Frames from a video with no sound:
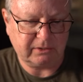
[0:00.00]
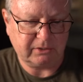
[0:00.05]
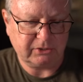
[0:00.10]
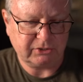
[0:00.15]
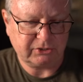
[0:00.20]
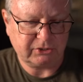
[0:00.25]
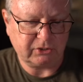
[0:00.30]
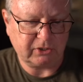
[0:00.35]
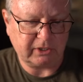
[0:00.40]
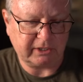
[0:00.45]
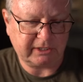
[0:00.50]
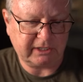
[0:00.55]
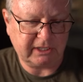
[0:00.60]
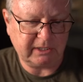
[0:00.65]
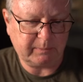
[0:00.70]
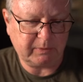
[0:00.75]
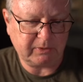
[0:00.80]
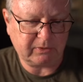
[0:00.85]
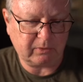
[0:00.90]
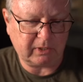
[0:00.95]
Should I
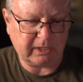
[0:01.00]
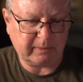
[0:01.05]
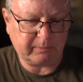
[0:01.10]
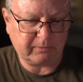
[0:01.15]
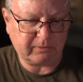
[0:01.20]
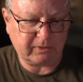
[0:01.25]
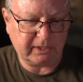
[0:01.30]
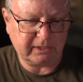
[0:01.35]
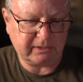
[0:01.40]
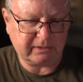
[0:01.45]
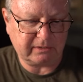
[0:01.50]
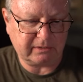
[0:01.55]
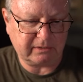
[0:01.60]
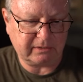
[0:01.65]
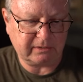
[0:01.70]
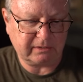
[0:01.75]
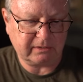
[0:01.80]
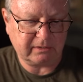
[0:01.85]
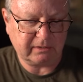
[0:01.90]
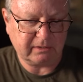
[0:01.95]
keep it or upgrade?
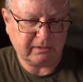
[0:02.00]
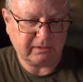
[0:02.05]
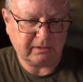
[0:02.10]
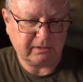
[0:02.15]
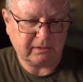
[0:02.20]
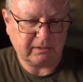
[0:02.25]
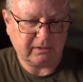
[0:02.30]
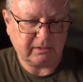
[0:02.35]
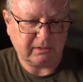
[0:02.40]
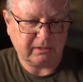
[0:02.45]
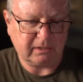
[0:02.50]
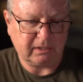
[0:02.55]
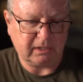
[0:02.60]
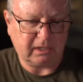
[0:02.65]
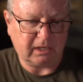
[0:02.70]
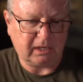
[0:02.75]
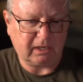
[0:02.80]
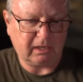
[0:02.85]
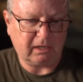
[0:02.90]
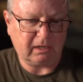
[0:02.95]

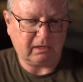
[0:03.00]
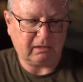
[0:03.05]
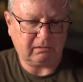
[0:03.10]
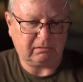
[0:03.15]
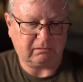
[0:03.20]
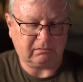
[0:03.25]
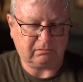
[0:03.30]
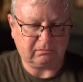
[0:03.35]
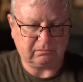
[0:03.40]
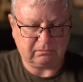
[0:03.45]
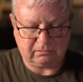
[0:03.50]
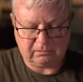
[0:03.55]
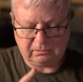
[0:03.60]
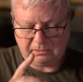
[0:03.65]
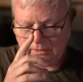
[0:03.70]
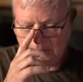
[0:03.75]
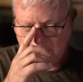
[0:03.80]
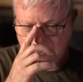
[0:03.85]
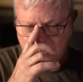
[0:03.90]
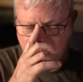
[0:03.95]
Oh,
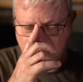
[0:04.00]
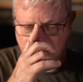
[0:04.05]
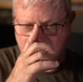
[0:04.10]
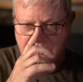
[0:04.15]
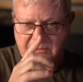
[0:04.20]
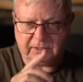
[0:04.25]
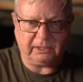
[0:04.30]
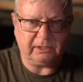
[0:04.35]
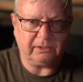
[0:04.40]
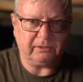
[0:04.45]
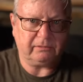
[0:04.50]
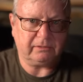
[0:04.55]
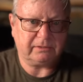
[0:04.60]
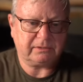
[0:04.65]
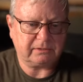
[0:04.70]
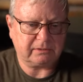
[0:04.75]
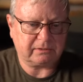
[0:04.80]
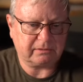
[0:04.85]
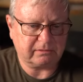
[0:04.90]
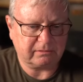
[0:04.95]
I can't tell you. It's
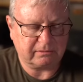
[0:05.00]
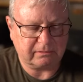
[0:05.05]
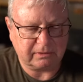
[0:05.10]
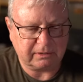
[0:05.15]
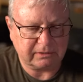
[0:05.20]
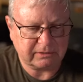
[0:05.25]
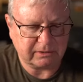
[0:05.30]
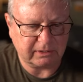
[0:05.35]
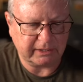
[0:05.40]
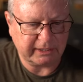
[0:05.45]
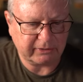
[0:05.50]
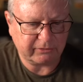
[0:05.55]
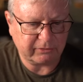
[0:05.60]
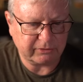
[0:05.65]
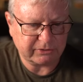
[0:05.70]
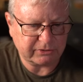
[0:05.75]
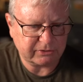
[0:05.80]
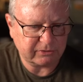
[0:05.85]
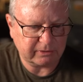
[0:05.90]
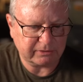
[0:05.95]
a it's a Land
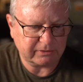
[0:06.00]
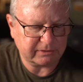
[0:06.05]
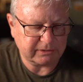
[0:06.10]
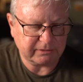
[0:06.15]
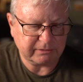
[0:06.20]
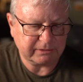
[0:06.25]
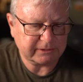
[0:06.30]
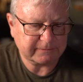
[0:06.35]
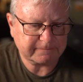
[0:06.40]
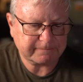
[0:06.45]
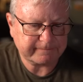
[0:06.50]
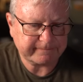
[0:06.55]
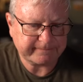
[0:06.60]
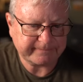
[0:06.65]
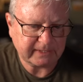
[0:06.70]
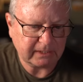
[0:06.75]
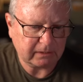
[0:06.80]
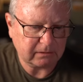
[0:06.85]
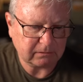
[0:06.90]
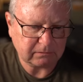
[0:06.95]
Cruiser two hundred series.
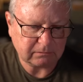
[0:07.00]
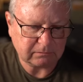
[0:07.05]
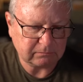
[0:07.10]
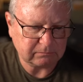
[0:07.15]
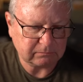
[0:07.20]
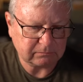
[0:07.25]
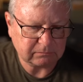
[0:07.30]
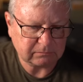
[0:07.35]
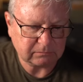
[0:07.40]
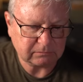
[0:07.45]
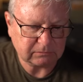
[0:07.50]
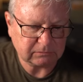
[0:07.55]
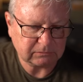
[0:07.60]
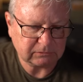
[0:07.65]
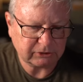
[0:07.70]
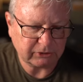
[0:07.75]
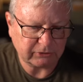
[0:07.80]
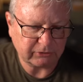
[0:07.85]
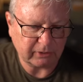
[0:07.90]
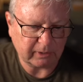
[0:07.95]

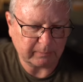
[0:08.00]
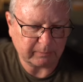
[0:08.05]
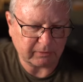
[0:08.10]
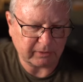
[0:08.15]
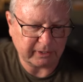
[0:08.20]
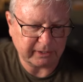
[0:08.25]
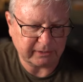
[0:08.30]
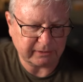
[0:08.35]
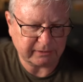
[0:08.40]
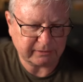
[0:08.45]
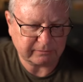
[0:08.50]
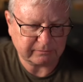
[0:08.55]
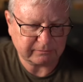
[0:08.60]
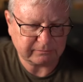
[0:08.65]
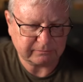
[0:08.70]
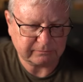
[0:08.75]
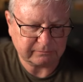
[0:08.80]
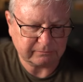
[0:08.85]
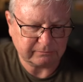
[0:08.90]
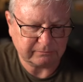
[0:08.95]
Should you upgrade it?
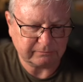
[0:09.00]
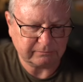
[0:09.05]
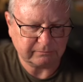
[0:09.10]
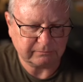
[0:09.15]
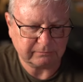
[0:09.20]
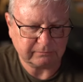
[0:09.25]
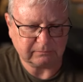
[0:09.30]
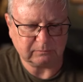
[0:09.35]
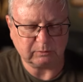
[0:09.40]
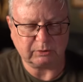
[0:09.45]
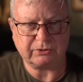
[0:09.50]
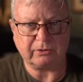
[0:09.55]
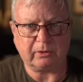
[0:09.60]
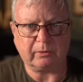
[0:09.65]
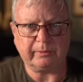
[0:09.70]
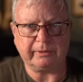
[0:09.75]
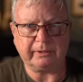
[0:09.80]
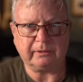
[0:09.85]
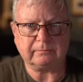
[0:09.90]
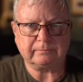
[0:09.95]
What's wrong
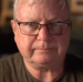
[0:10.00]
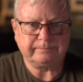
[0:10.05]
with it?